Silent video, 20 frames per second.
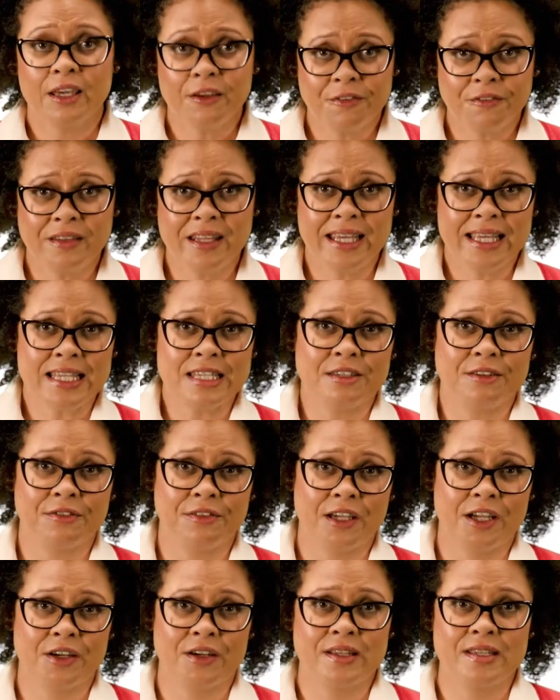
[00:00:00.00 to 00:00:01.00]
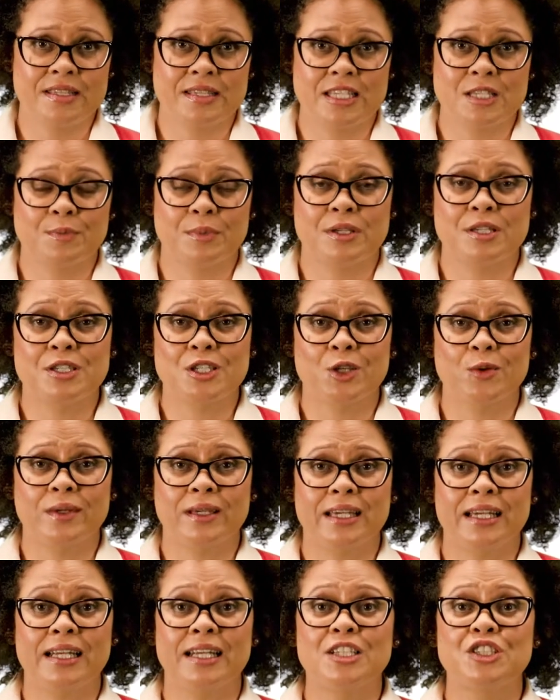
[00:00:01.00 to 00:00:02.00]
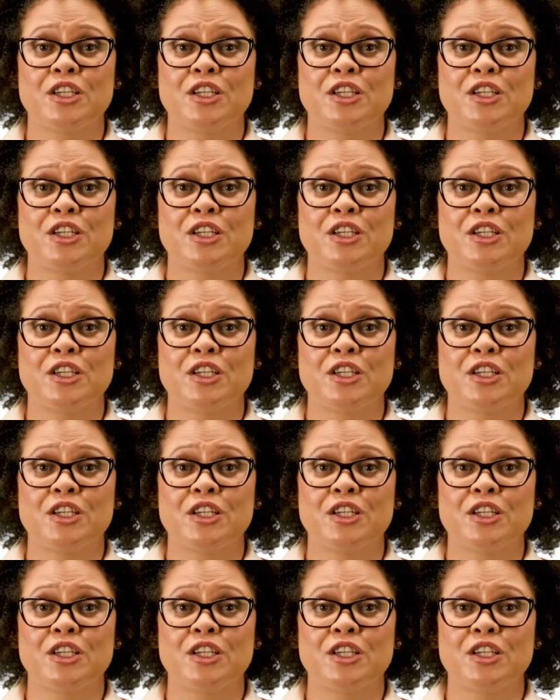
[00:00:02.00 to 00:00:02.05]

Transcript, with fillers: If the interference is pursuing a